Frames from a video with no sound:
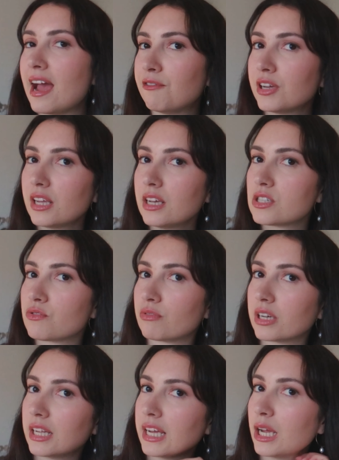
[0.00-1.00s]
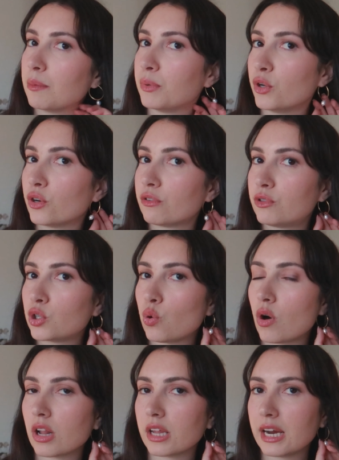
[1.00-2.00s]
Everything is really beautiful
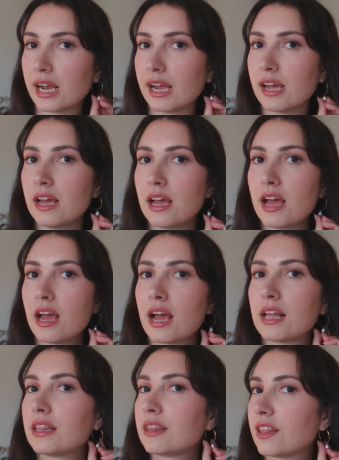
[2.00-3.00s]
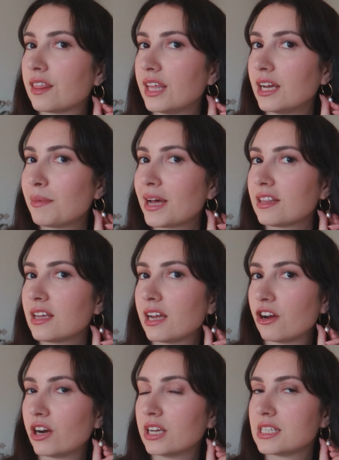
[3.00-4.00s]
quality. The thing about the
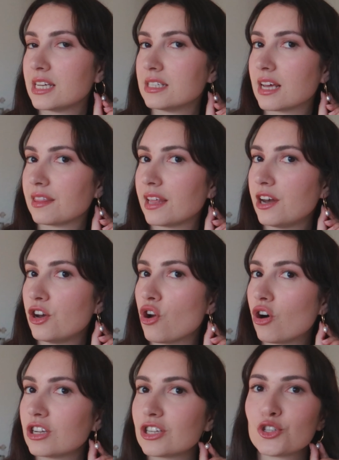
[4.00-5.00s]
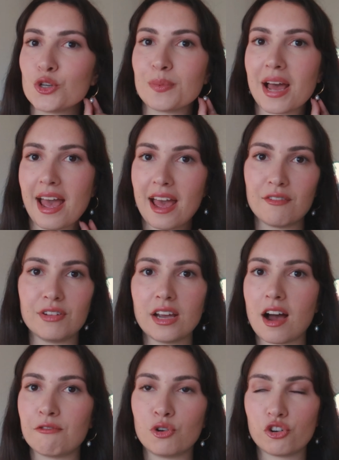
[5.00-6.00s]
earrings is that they're not super heavy.
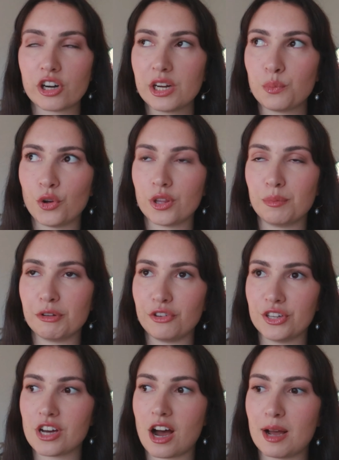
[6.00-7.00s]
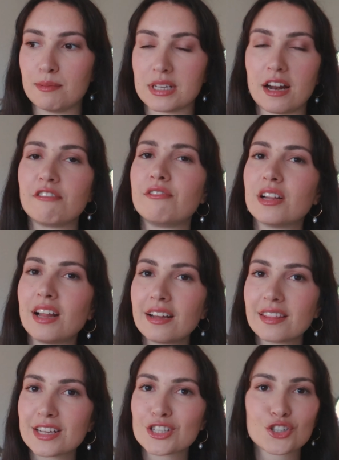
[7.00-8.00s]
I've already worn them a few times and I feel
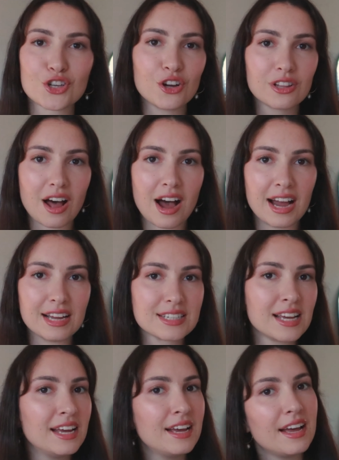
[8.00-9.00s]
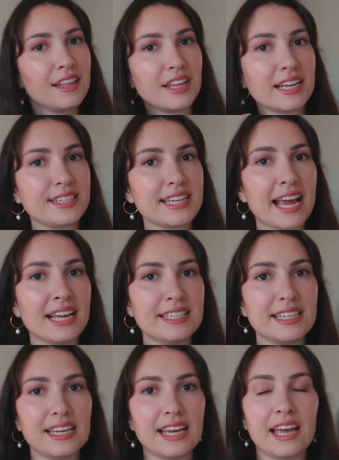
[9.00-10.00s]
like they're so light, they're
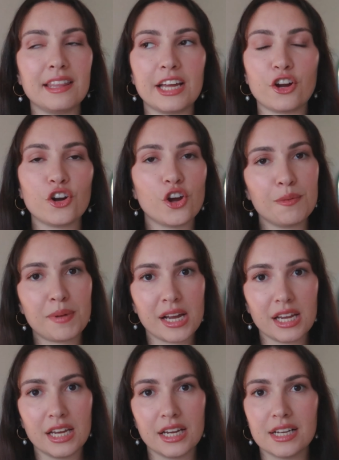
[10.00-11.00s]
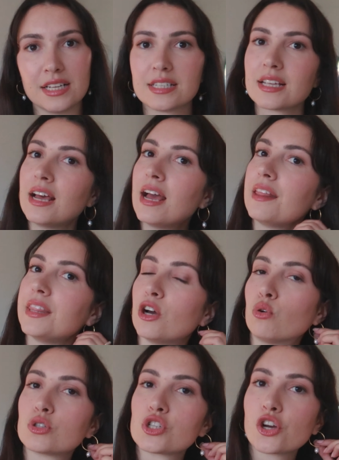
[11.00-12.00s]
dainty, and they don't hurt my ears. They
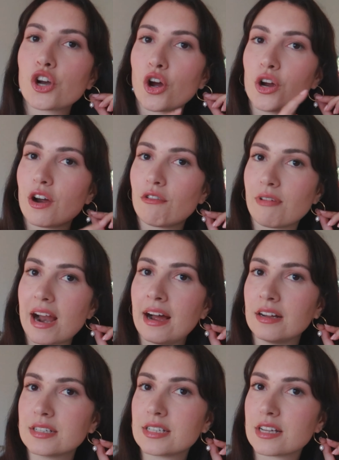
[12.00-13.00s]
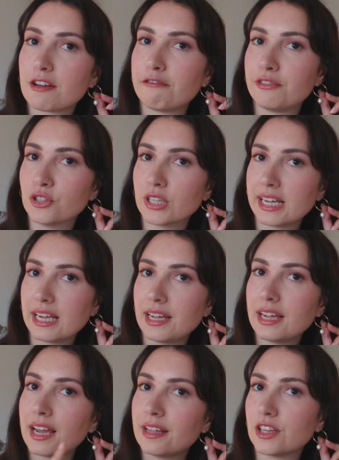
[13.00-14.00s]
also go around
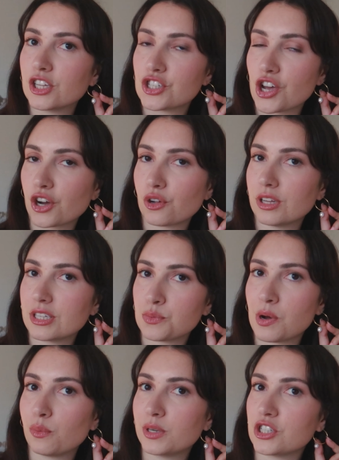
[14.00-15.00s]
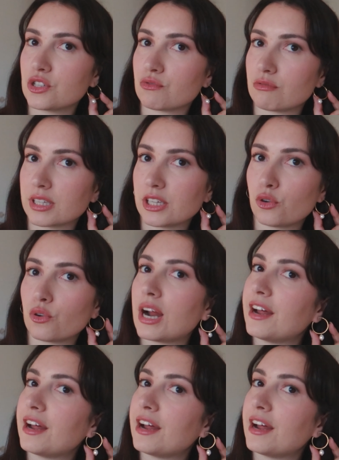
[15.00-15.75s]
fully in the circle as well, which is really good.